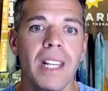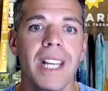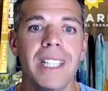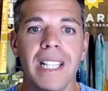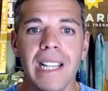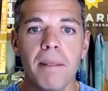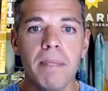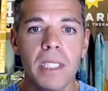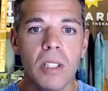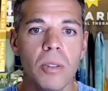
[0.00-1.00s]
And then let
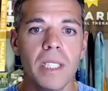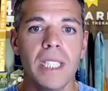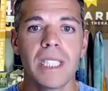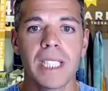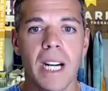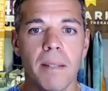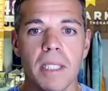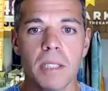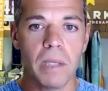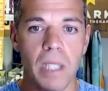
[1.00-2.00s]
me know in the
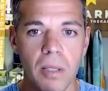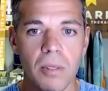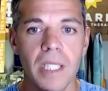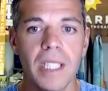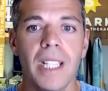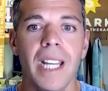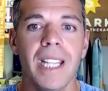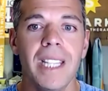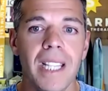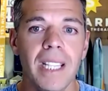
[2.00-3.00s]
comments below.
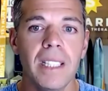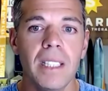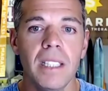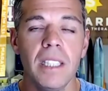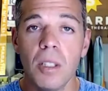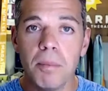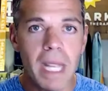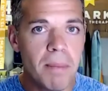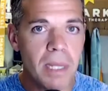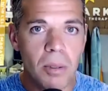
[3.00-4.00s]
And then,
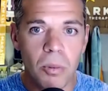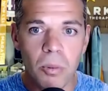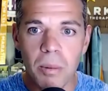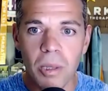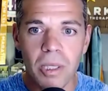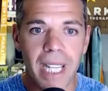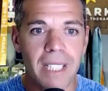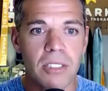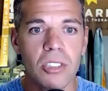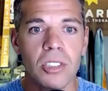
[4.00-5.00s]
maybe we will
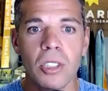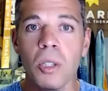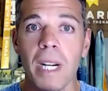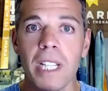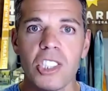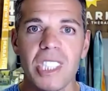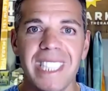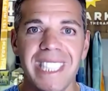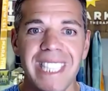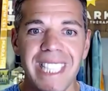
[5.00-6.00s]
answer your
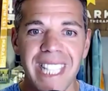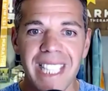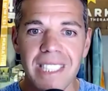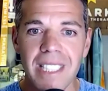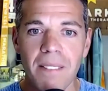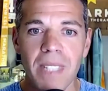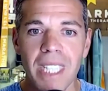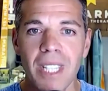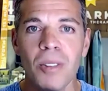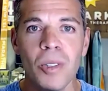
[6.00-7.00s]
question in the next
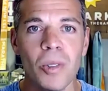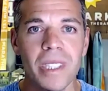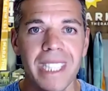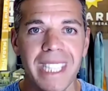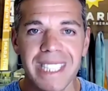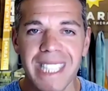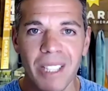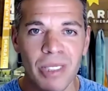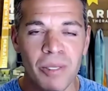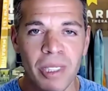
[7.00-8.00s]
video or the next
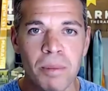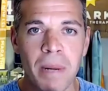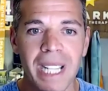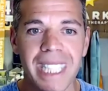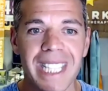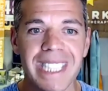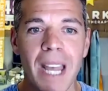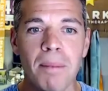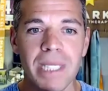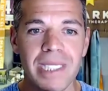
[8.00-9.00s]
Healthy Runner podcast
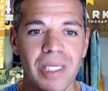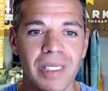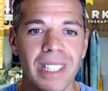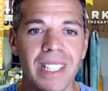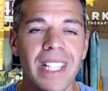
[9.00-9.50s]
episode.